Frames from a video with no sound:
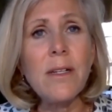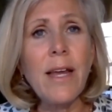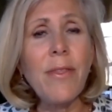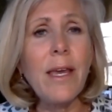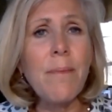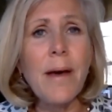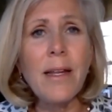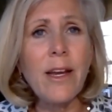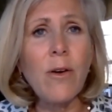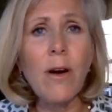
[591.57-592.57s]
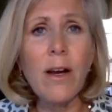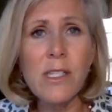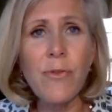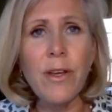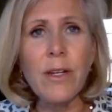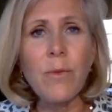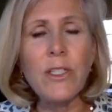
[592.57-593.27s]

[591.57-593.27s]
I think about like CrossFit,